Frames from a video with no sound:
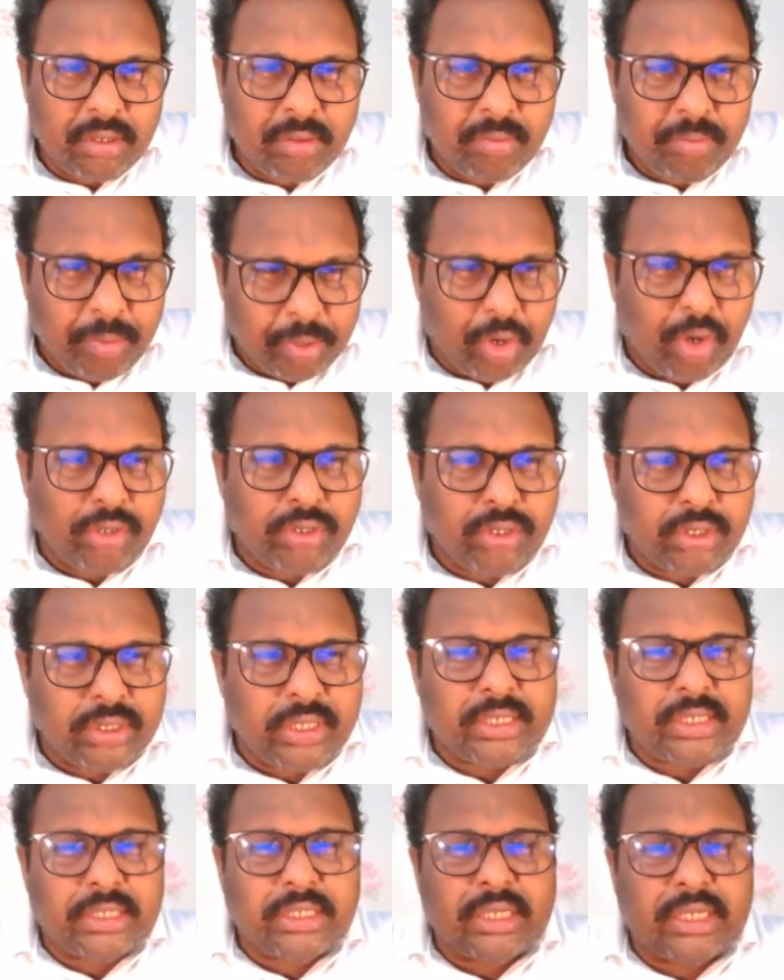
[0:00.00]
But also there
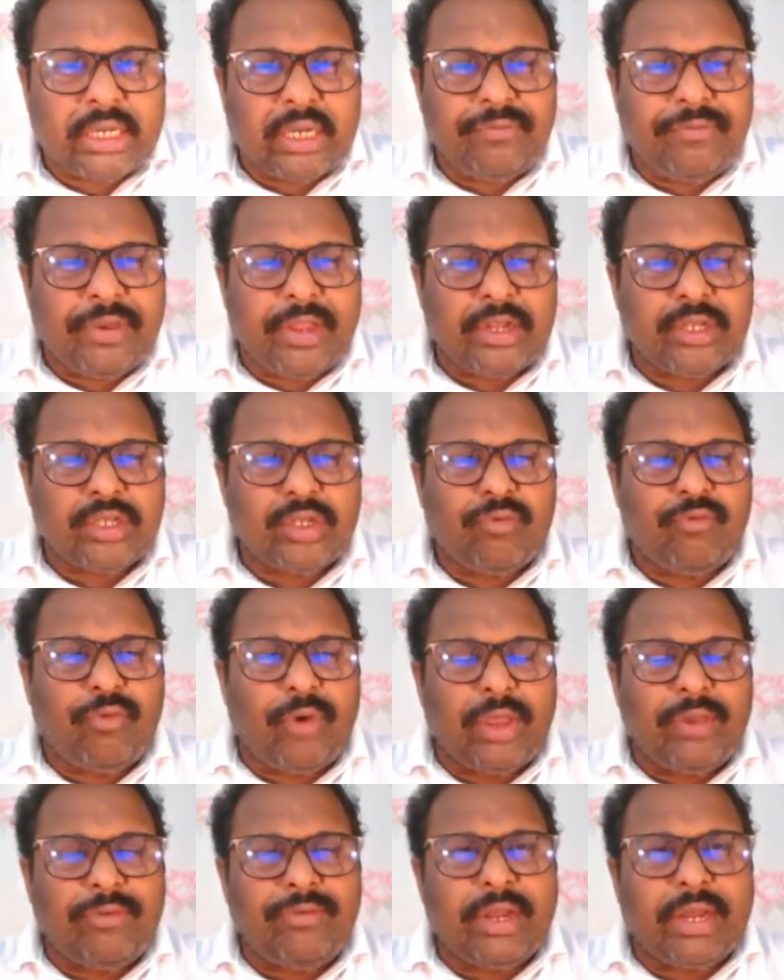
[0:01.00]
is a significance of
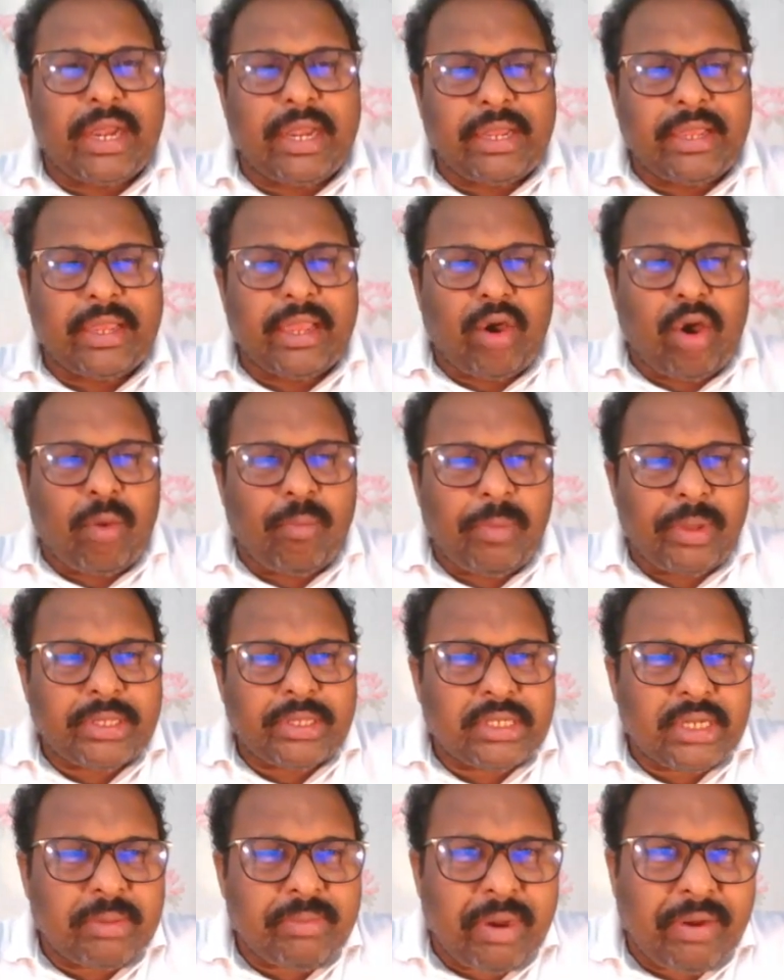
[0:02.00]
why we are getting a complex
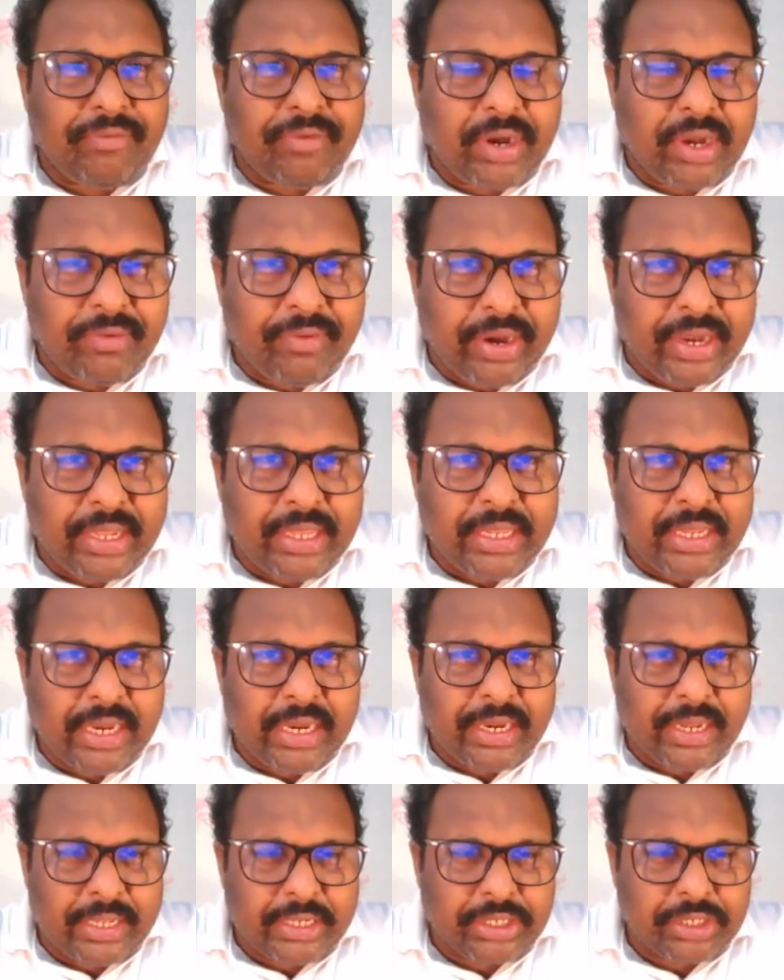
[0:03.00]
term after dividing E
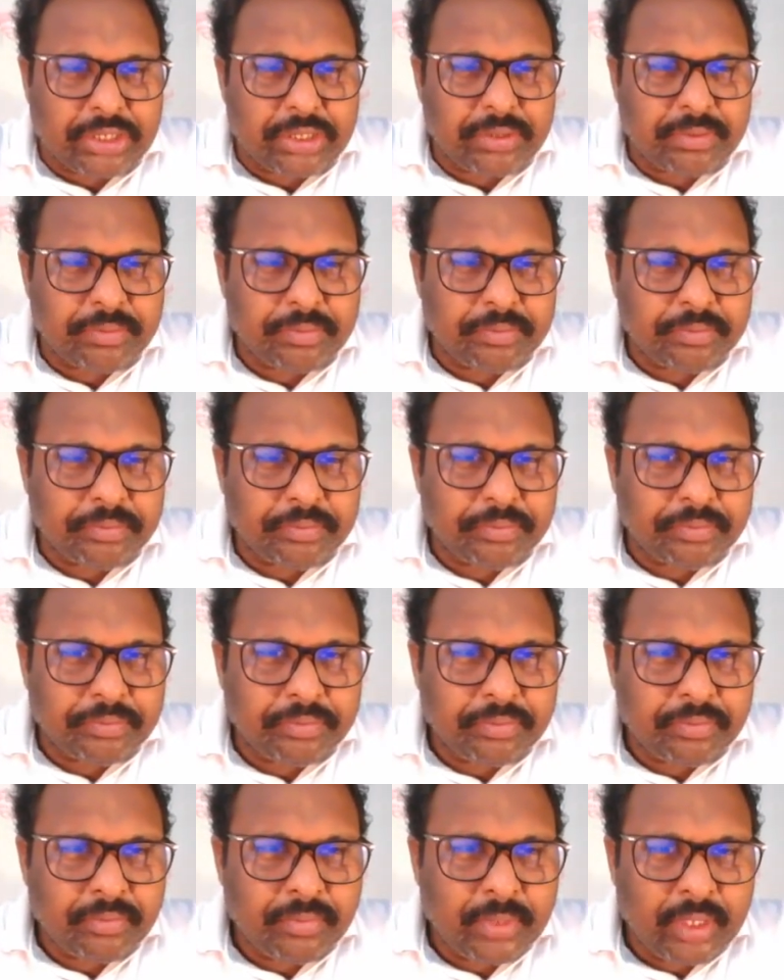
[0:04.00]
and H.
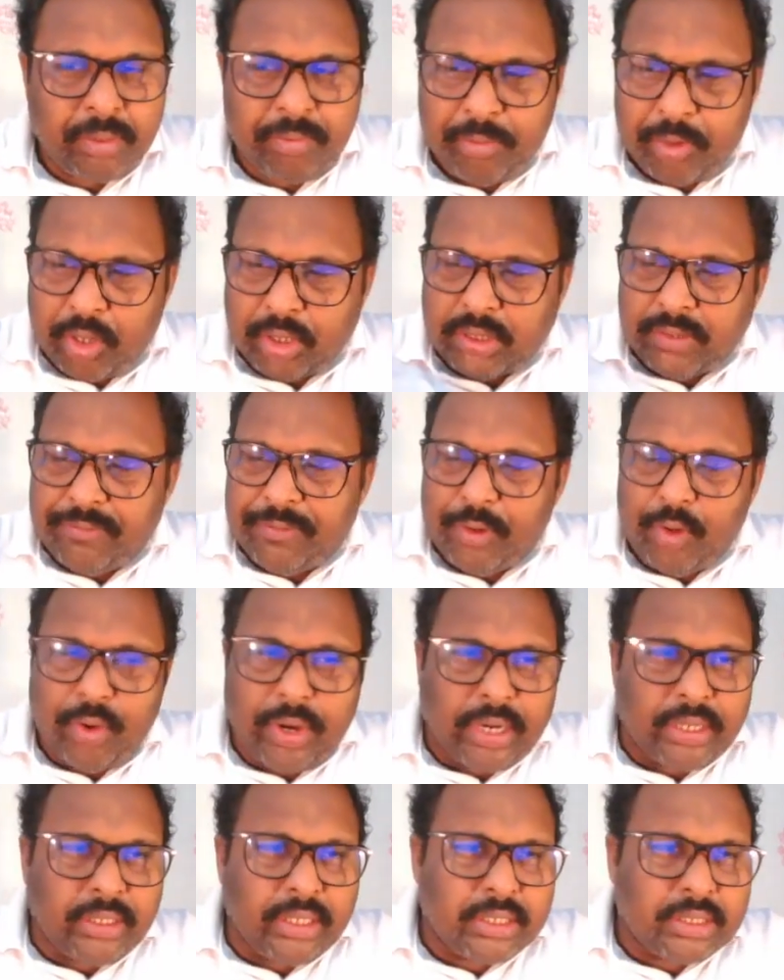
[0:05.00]
Because if you look
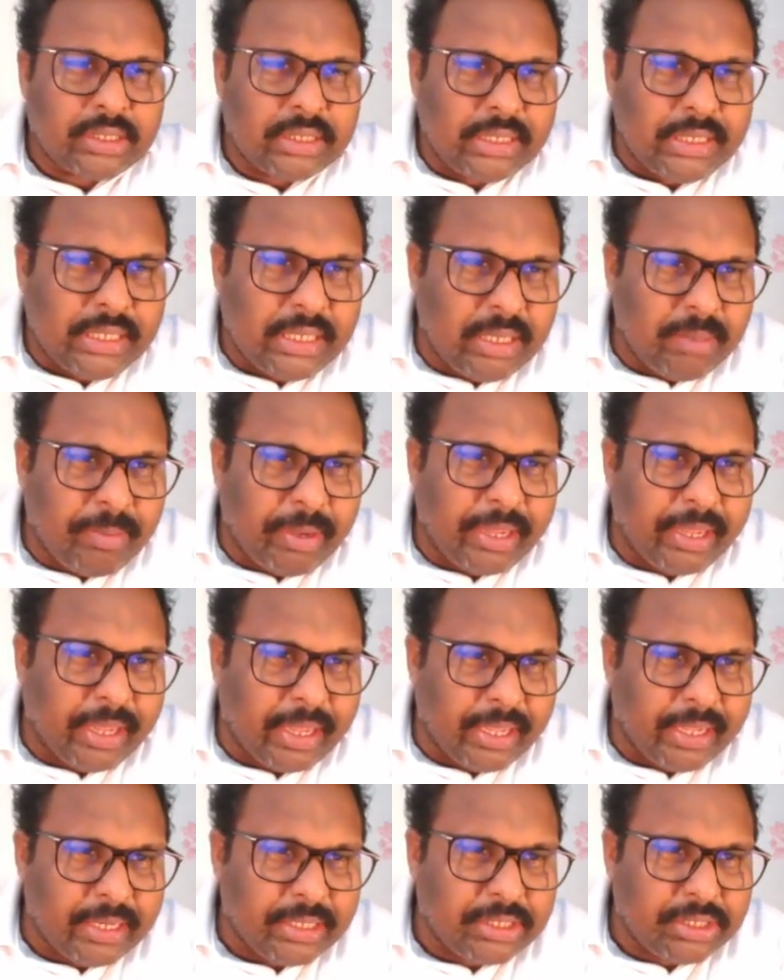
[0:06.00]
at this E by
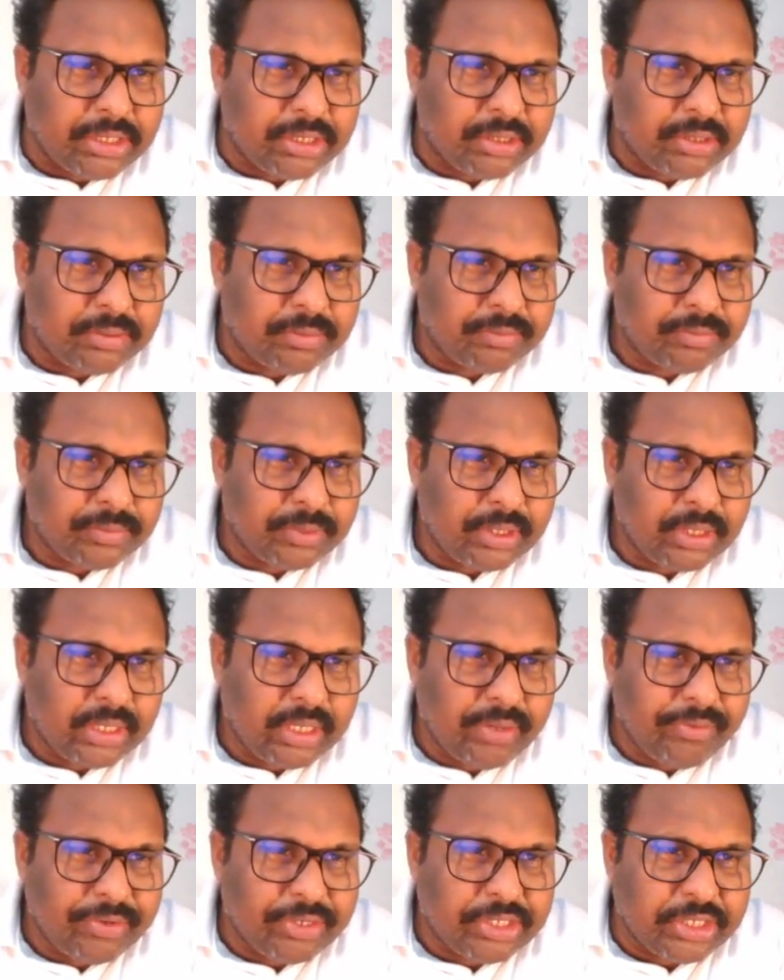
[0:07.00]
H
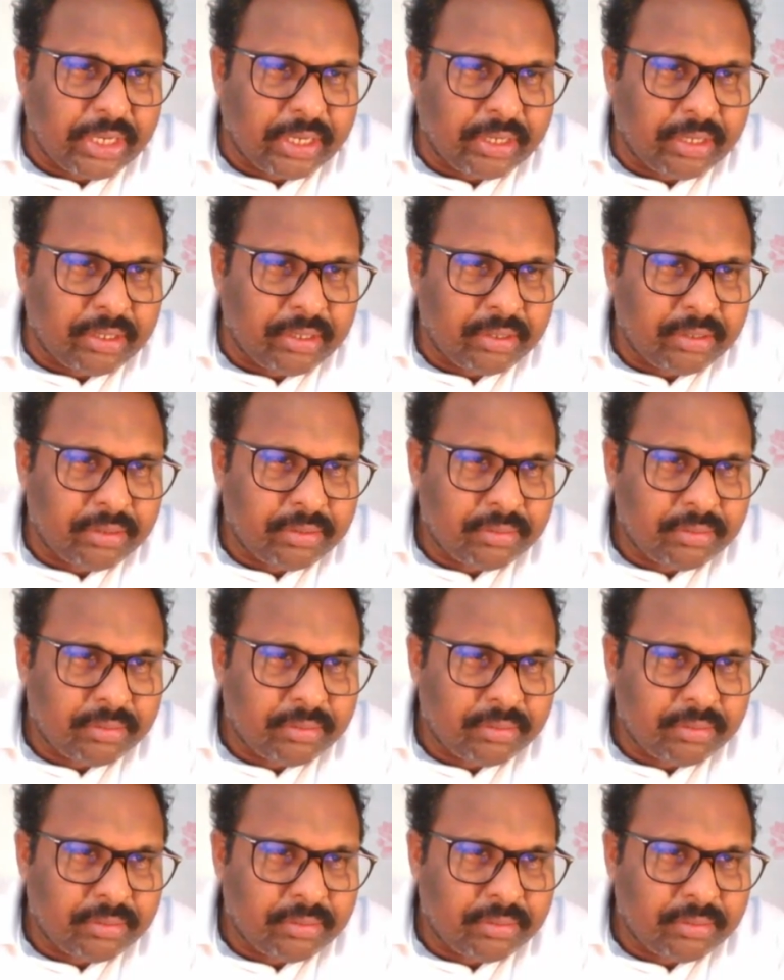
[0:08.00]
division